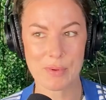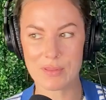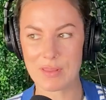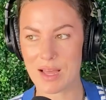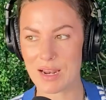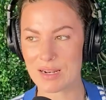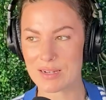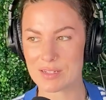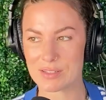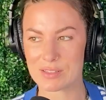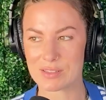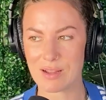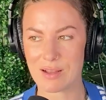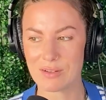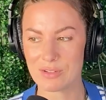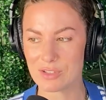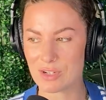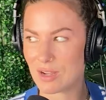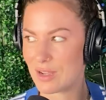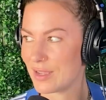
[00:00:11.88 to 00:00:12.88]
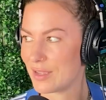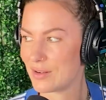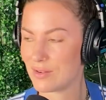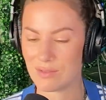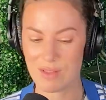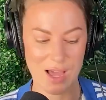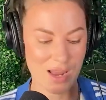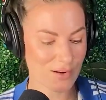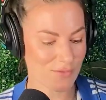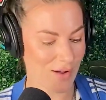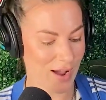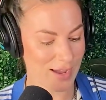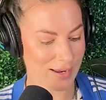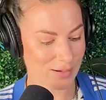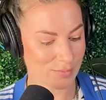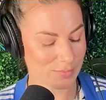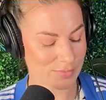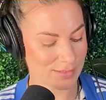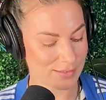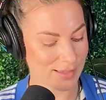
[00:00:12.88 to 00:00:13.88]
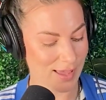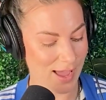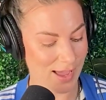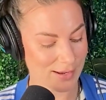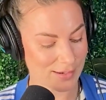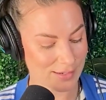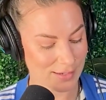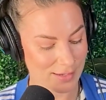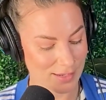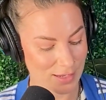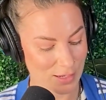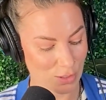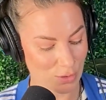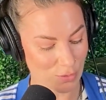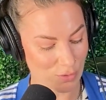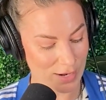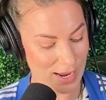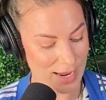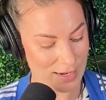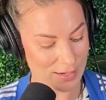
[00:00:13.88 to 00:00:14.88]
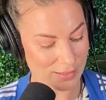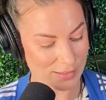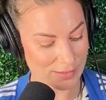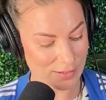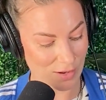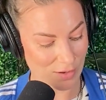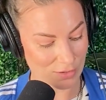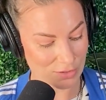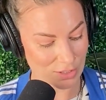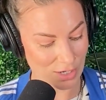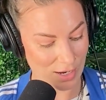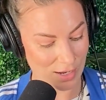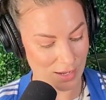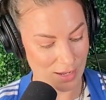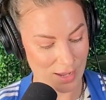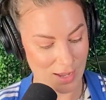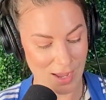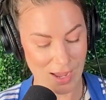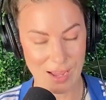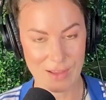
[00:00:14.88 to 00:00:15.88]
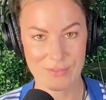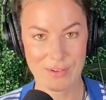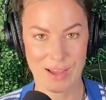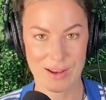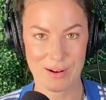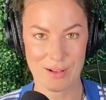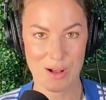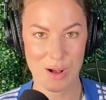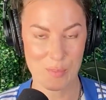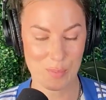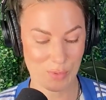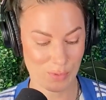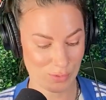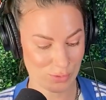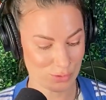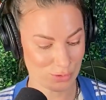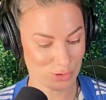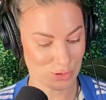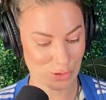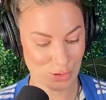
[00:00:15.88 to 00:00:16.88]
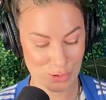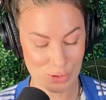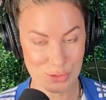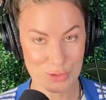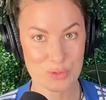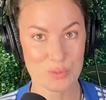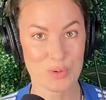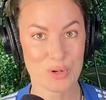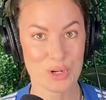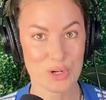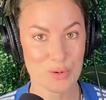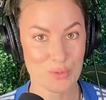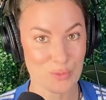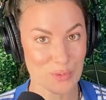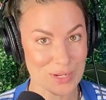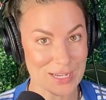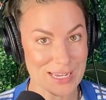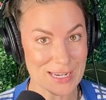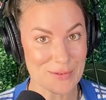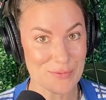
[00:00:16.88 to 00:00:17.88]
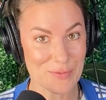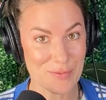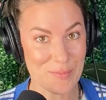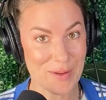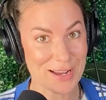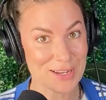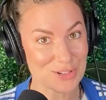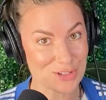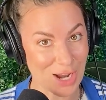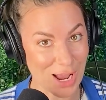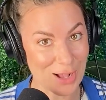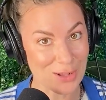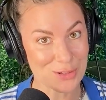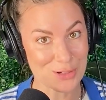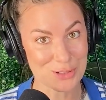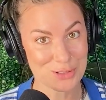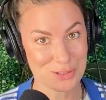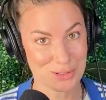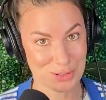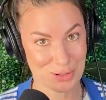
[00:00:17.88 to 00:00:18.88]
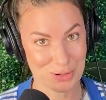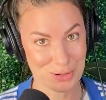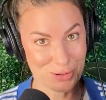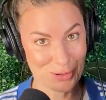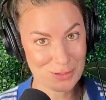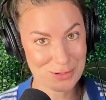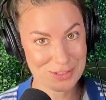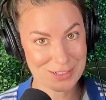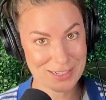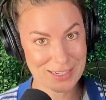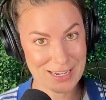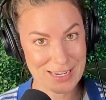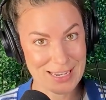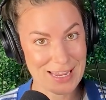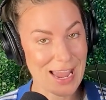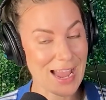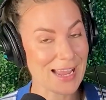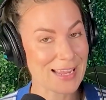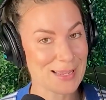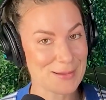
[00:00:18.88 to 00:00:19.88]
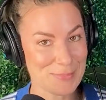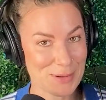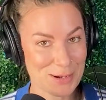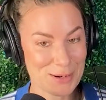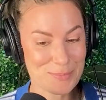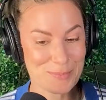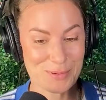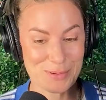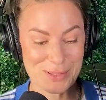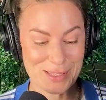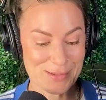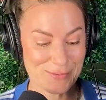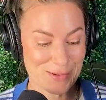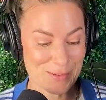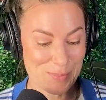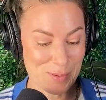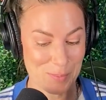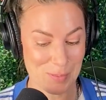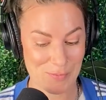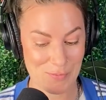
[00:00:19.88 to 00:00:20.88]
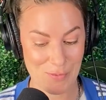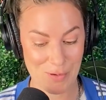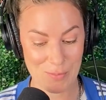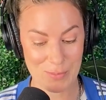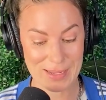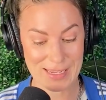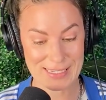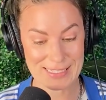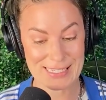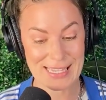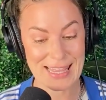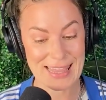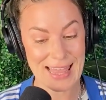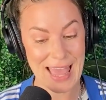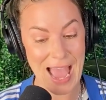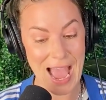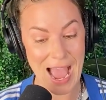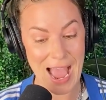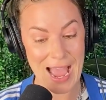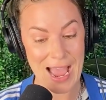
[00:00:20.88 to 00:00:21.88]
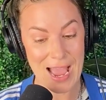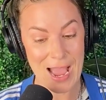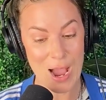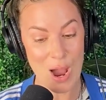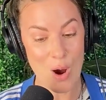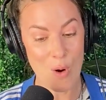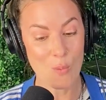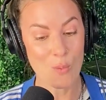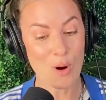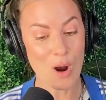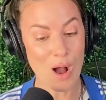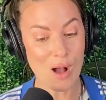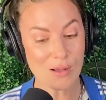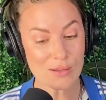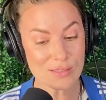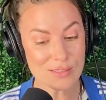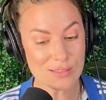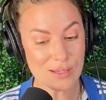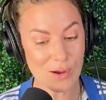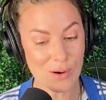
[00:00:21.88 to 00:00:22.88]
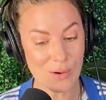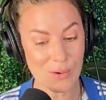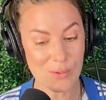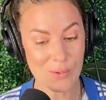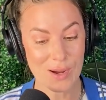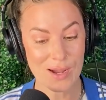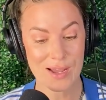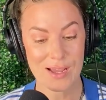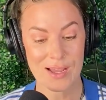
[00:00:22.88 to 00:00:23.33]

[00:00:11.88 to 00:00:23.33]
a lot of nostalgia and a lot of items that create nostalgia. I've got a couple journals we're going to read from my childhood journal. Yeah, you better believe it. But before we get to that, we're also